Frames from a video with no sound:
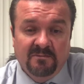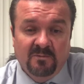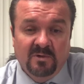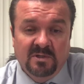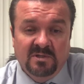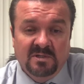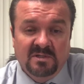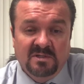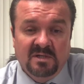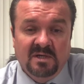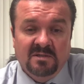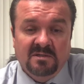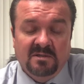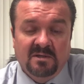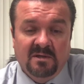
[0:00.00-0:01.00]
which
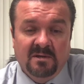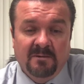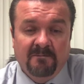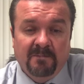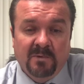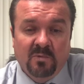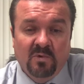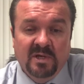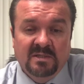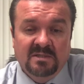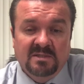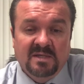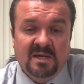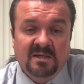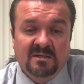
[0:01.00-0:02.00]
assessed weight
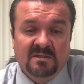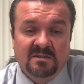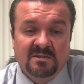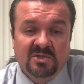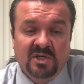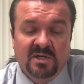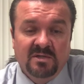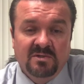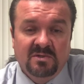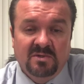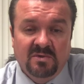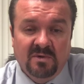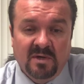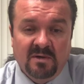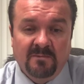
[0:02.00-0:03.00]
status change
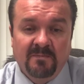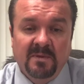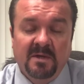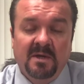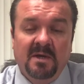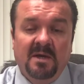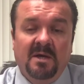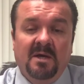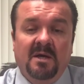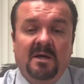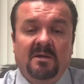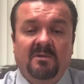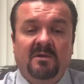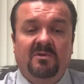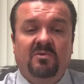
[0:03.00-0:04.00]
throughout
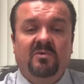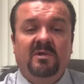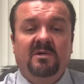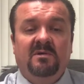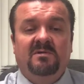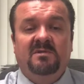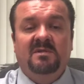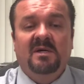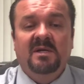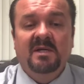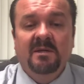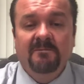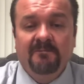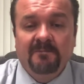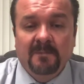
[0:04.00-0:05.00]
the 3-year
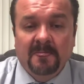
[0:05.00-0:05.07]
study.